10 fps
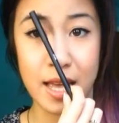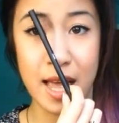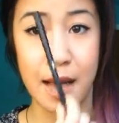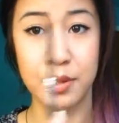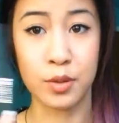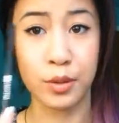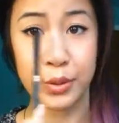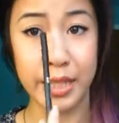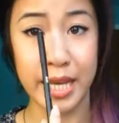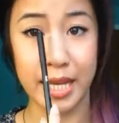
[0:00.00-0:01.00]

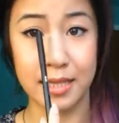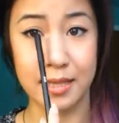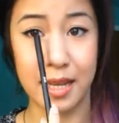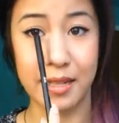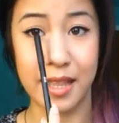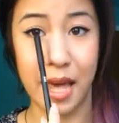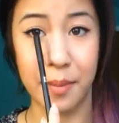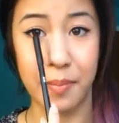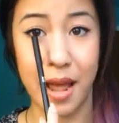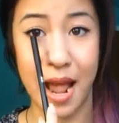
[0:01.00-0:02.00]
absolutely extend
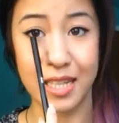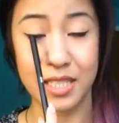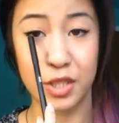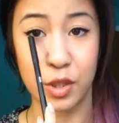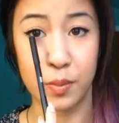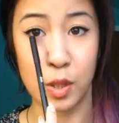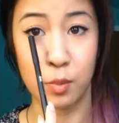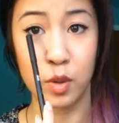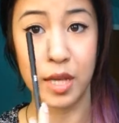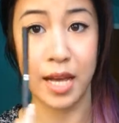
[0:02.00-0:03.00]
that past your
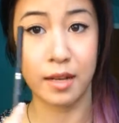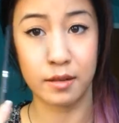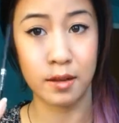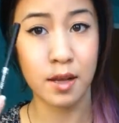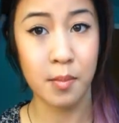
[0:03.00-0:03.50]
pupil, and